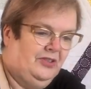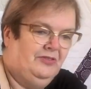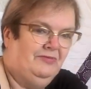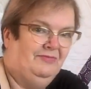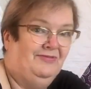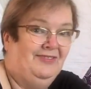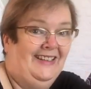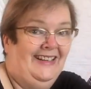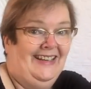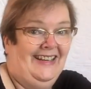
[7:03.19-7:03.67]
are
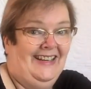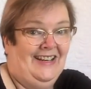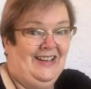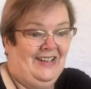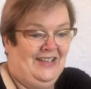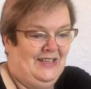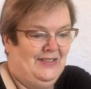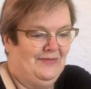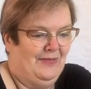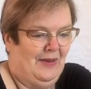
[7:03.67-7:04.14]
really
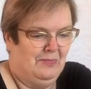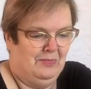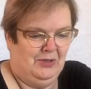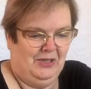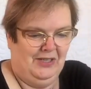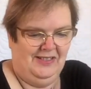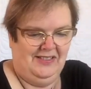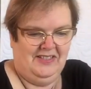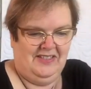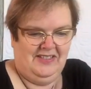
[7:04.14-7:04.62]
nice
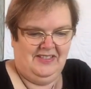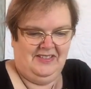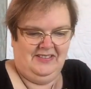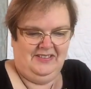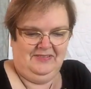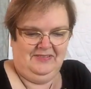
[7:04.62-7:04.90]
fabrics.